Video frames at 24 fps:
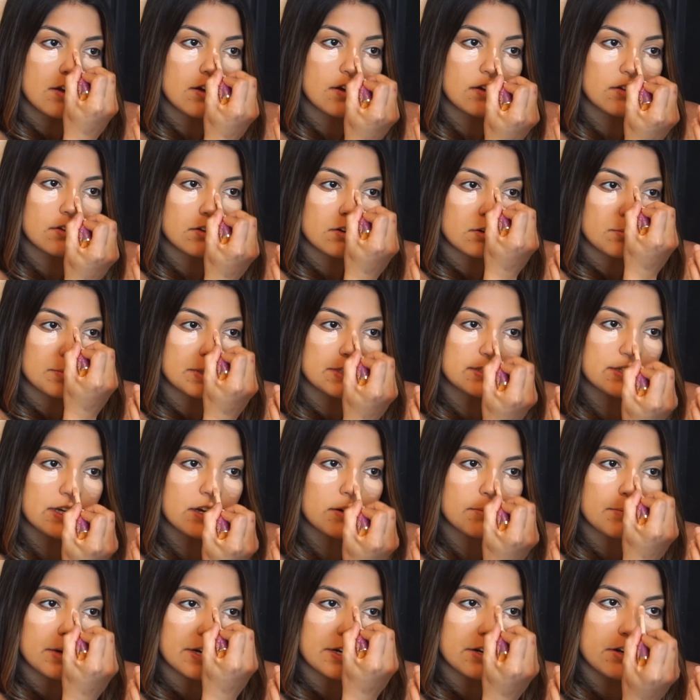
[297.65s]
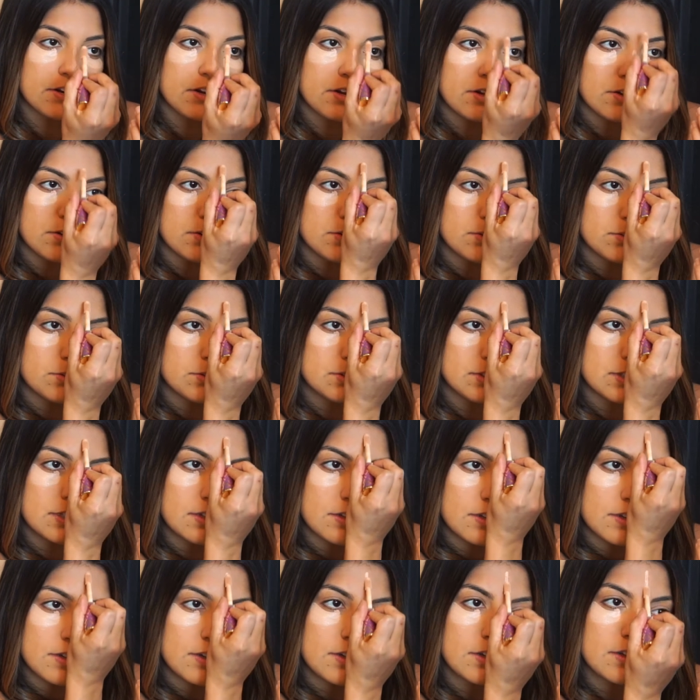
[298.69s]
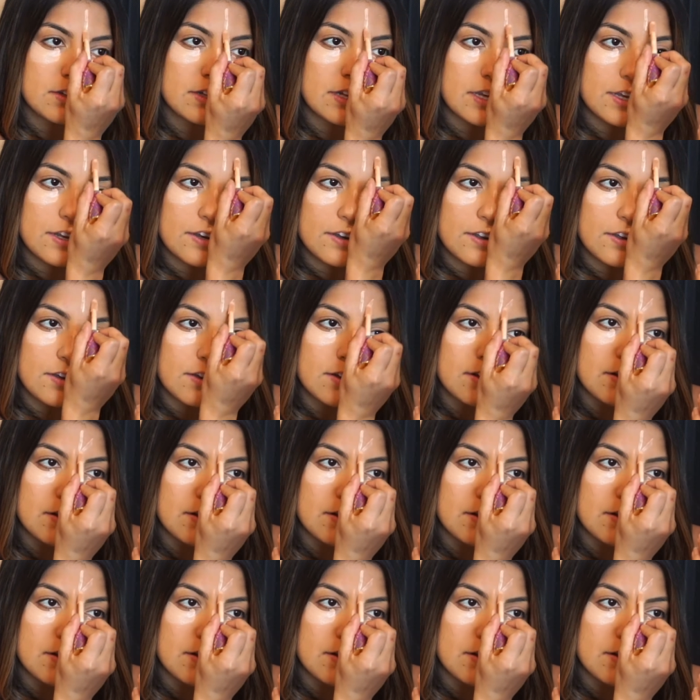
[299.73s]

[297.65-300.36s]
a little bit down my nose, and then